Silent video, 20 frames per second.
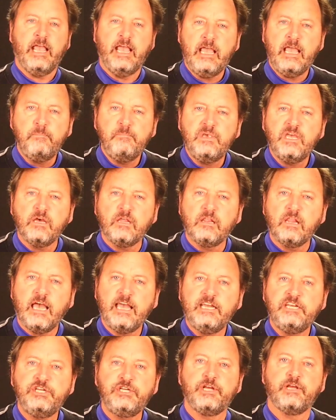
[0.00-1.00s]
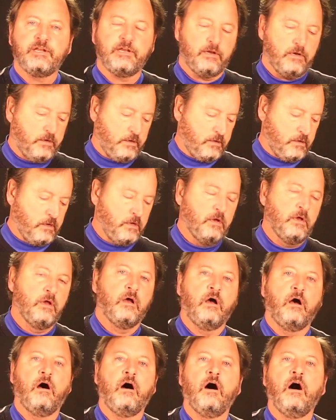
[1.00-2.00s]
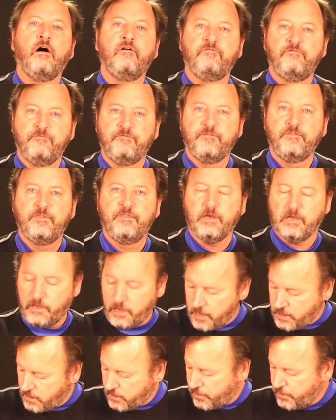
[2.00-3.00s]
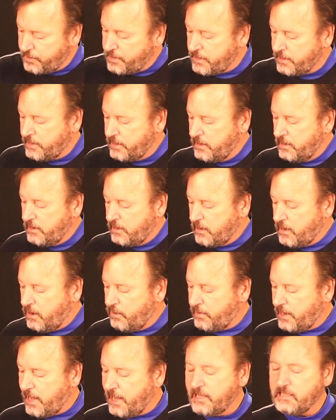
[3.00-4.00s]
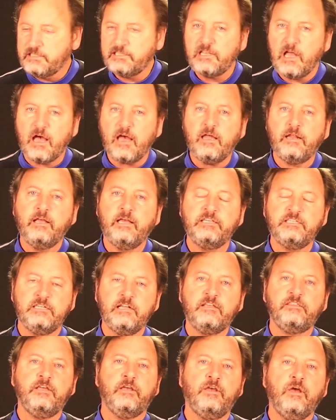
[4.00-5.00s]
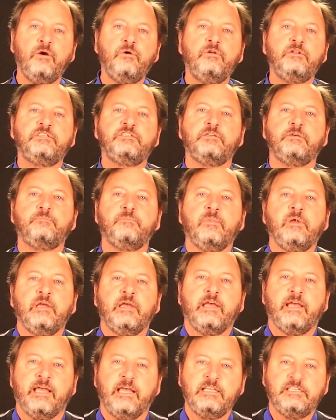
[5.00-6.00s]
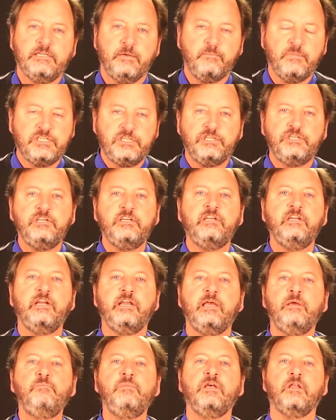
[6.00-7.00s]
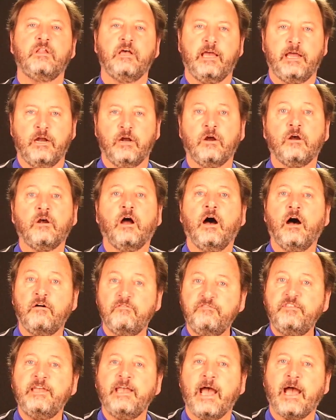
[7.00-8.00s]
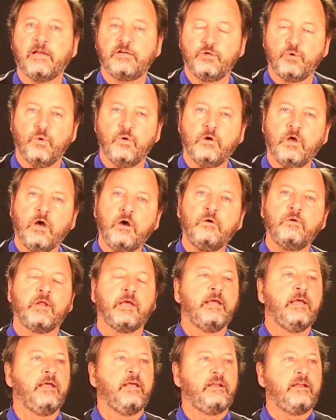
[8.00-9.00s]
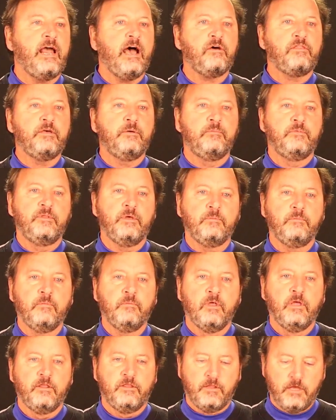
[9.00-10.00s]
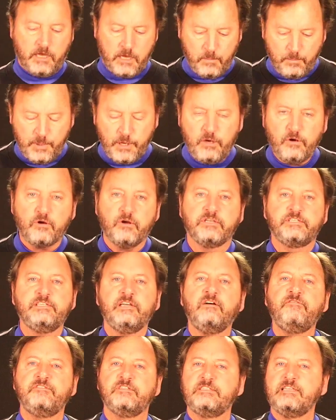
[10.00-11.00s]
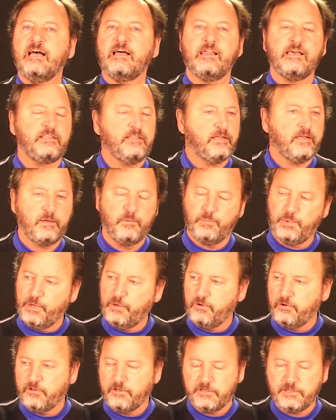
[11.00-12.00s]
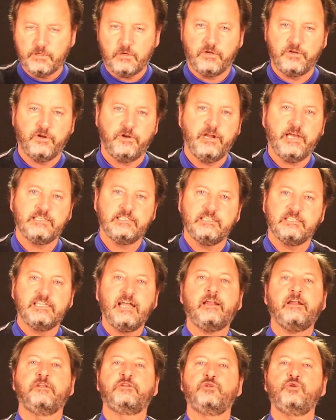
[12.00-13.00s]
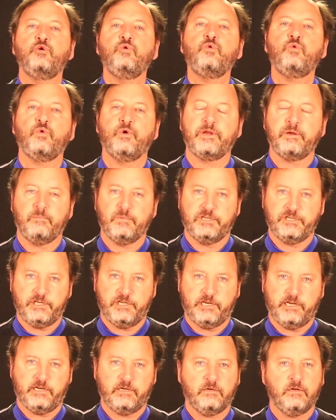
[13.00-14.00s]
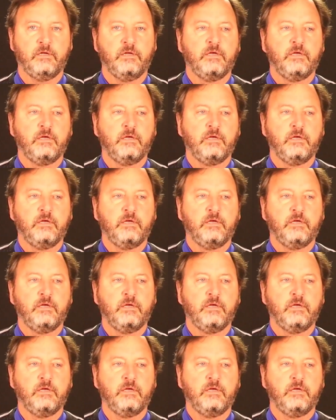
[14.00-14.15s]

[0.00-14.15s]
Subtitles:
emulation of the code. Okay, it's not the code. It's a machine emulator of the actual code. Now the computer itself is not like the computer that's on your desk. It's not a Turing machine.